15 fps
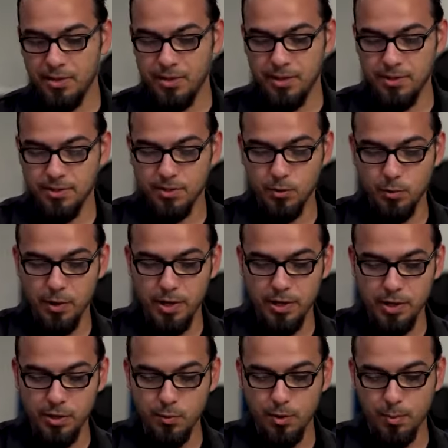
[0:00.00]
This is the way
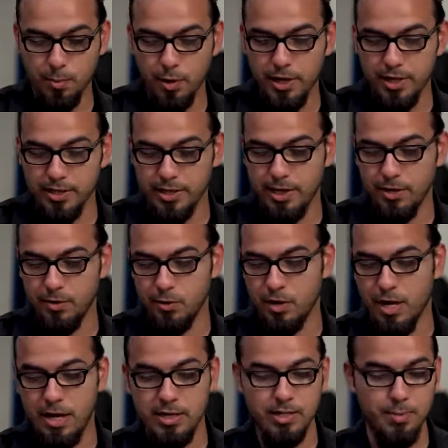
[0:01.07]
that you want to break it down
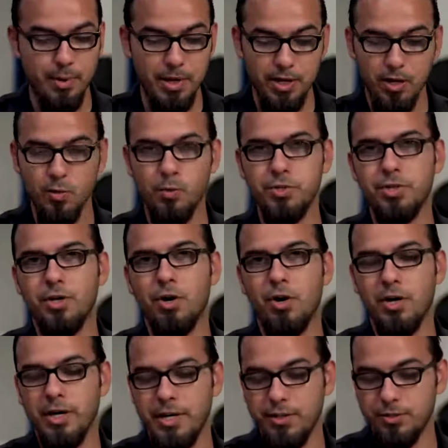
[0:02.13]
depending on what your car
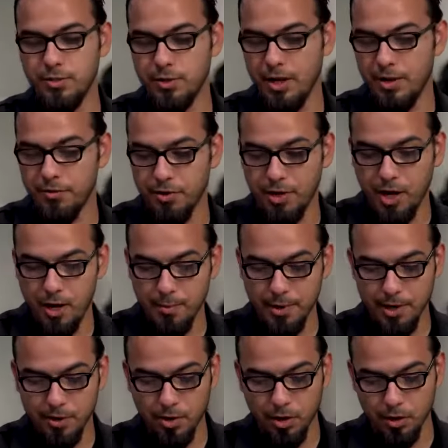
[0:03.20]
needs. So you have your
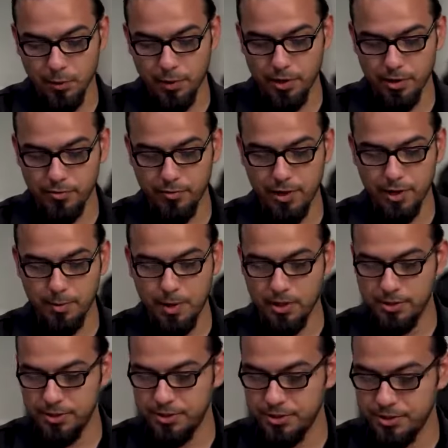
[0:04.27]
compound all the way to your final
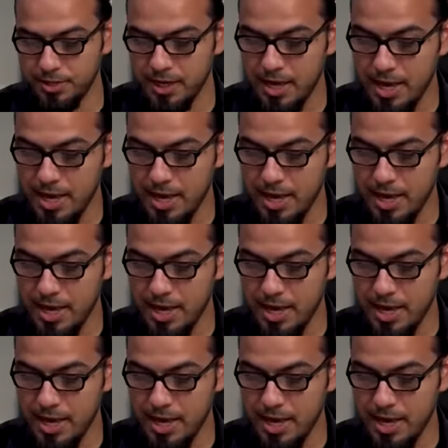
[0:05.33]
polish.